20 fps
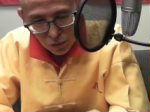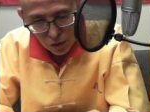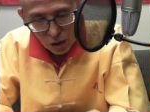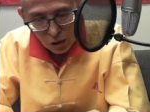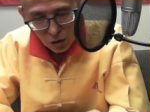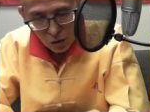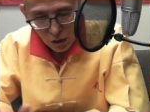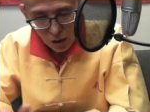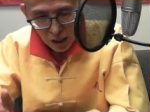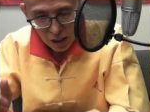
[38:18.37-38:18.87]

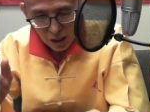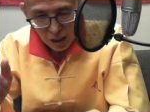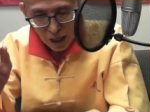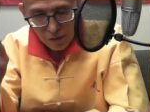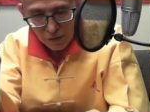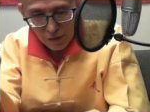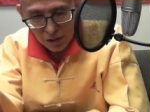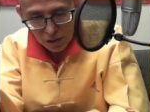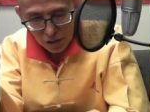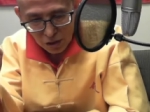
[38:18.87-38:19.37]
you can
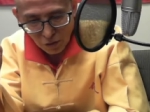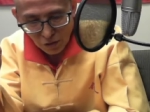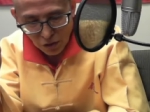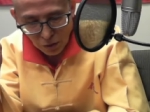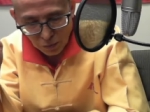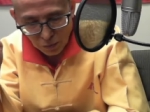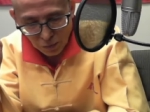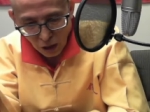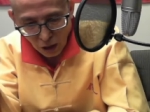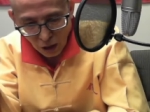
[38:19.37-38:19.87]
never solve the
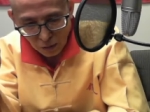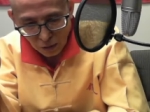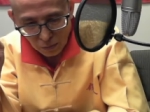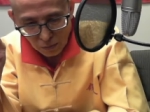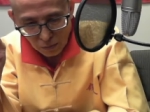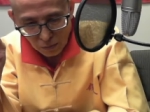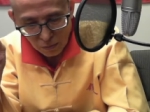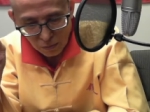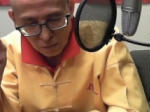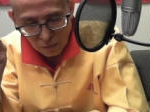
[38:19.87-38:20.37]
problem
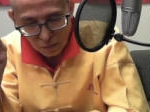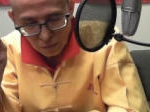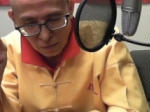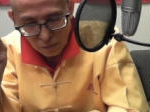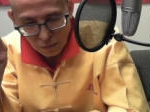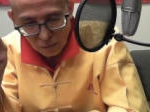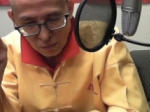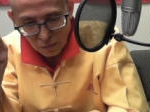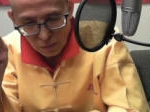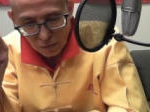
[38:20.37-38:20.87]

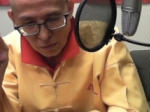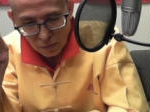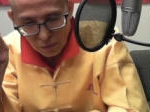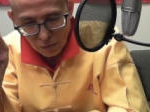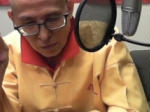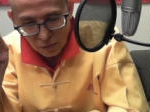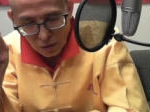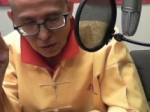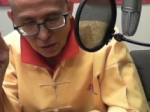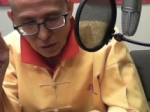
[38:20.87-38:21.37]

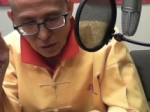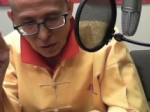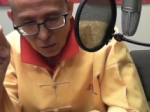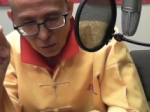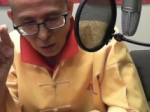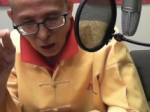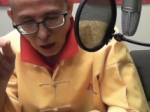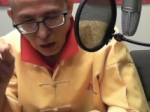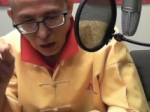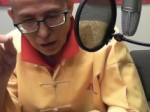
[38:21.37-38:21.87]

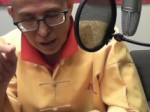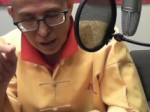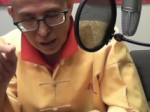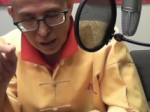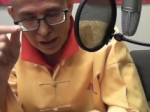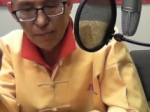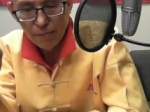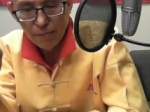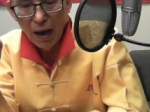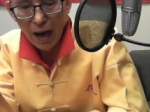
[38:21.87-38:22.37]
while in the
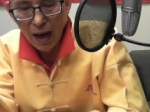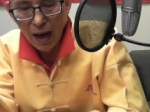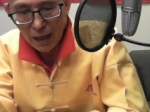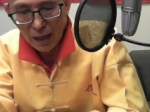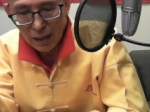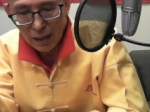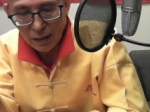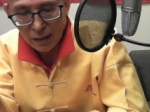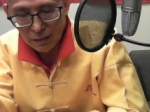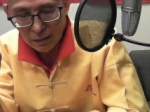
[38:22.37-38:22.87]
same
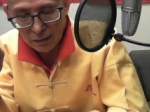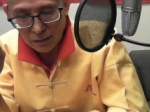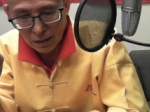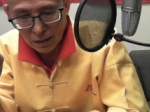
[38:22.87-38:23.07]
mind